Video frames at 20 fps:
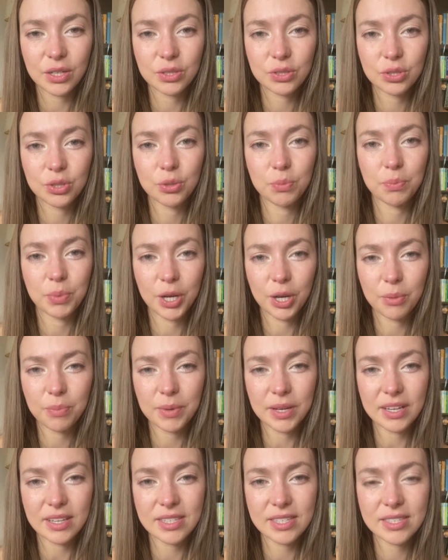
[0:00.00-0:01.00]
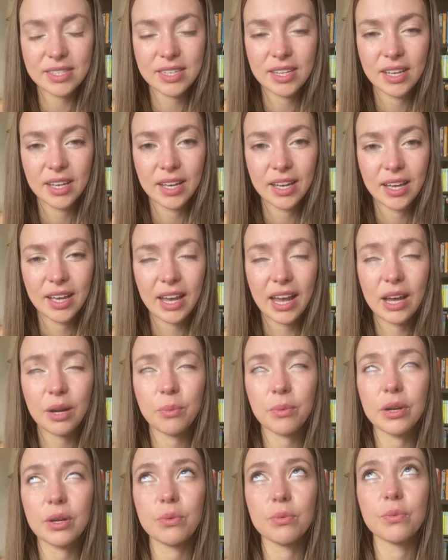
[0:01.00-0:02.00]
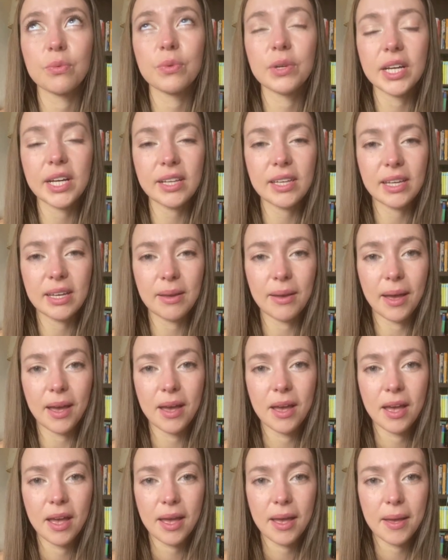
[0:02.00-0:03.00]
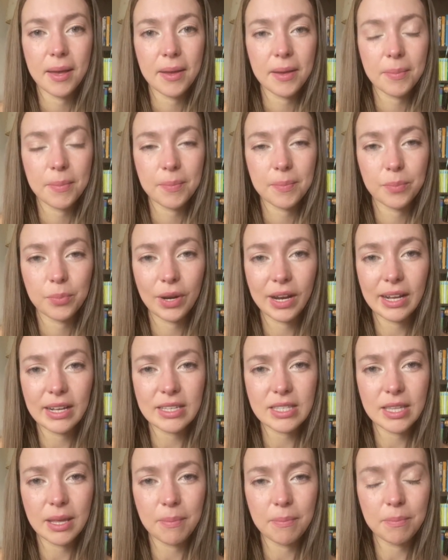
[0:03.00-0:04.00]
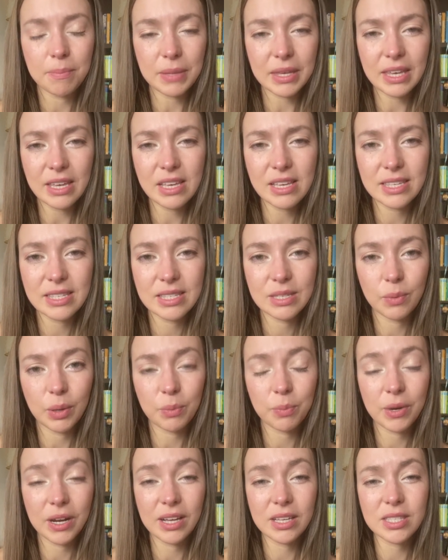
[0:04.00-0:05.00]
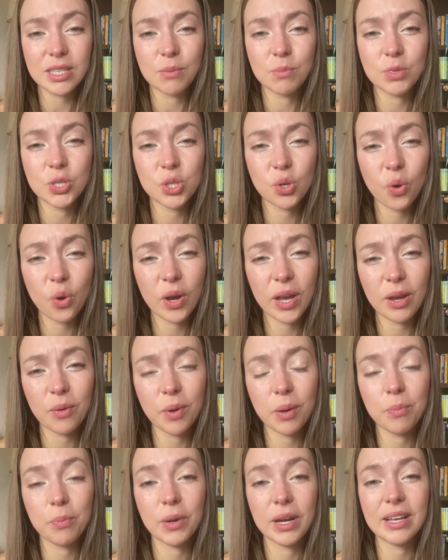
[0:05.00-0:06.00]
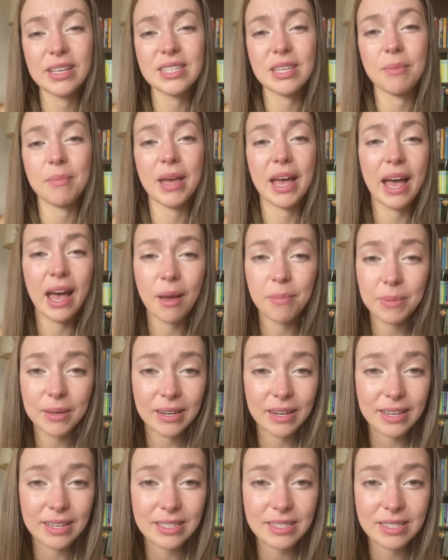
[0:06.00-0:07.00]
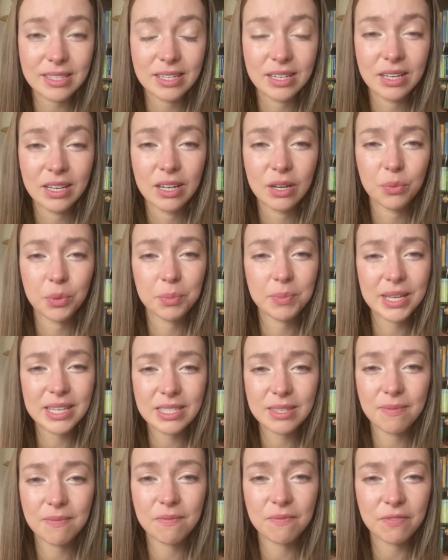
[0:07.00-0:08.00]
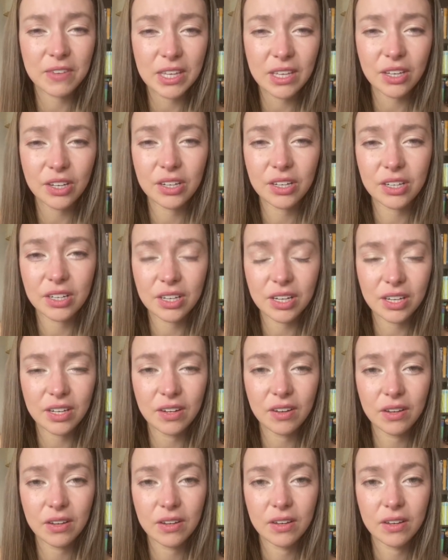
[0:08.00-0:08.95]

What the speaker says: true purpose and what really brings them peace, what brings them joy, what brings them happiness, what makes them feel good.